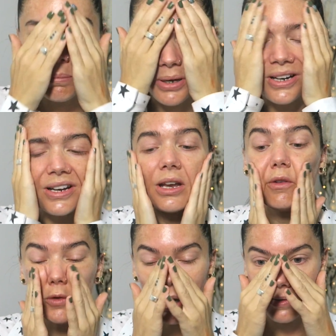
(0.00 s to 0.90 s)
but
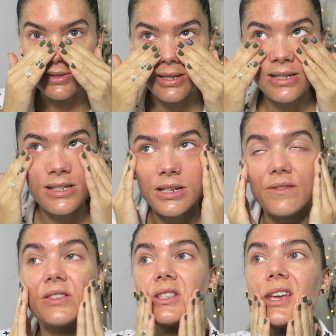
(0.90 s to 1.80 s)
if you have
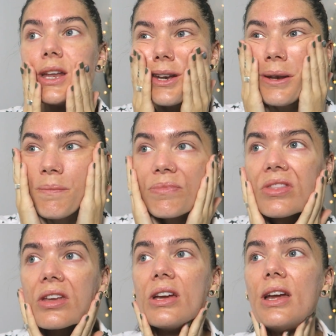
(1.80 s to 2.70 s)
sensitive skin,
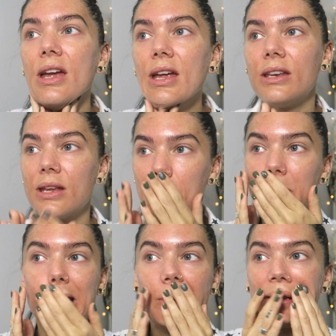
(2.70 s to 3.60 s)
it can
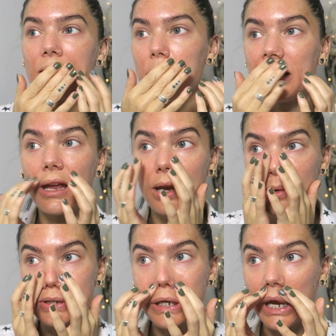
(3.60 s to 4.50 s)
be a little bit
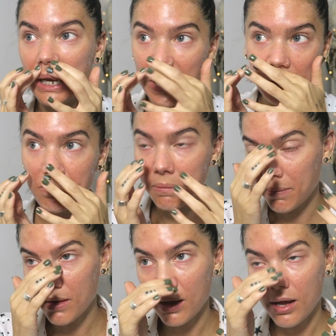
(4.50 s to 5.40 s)
irritating.
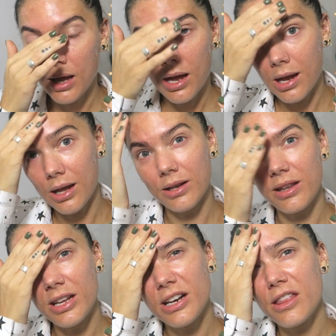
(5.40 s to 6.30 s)

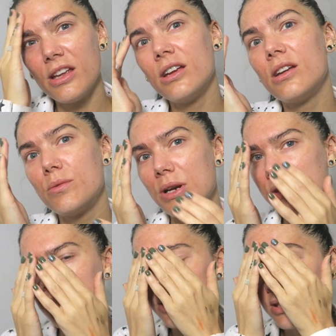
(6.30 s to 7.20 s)
And then I think
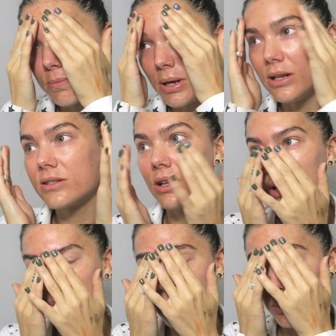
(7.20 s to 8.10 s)
retinol smells a
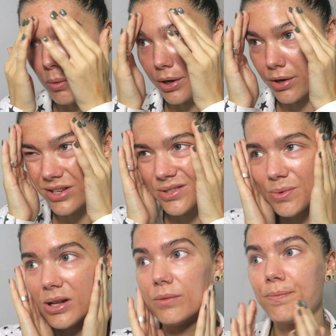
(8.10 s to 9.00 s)
little bit weird as
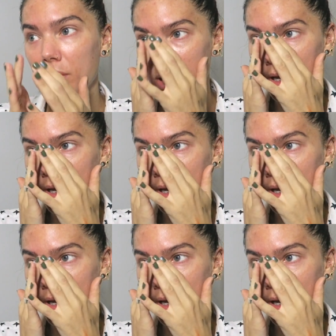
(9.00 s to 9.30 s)
well.